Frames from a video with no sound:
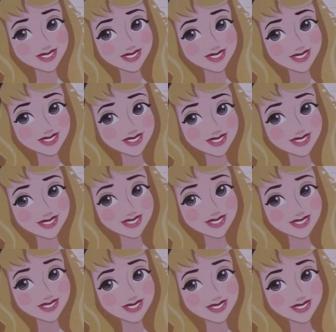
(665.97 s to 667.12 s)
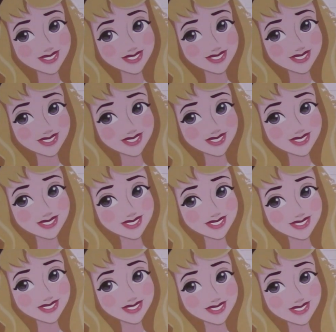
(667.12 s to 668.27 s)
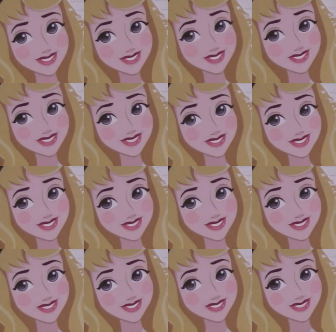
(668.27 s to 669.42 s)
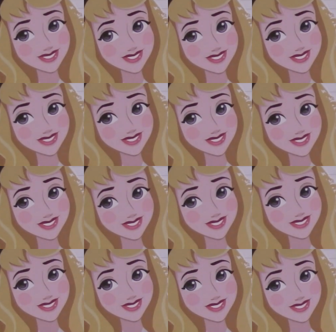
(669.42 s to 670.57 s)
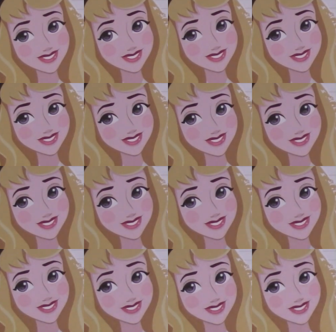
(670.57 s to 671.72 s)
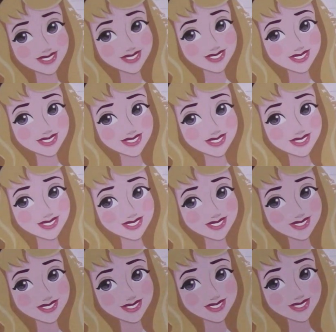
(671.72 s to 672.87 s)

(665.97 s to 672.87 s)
Okay, like maybe like right here. Right, I'm feeling this. It's getting to be better. Okay, we'll do that.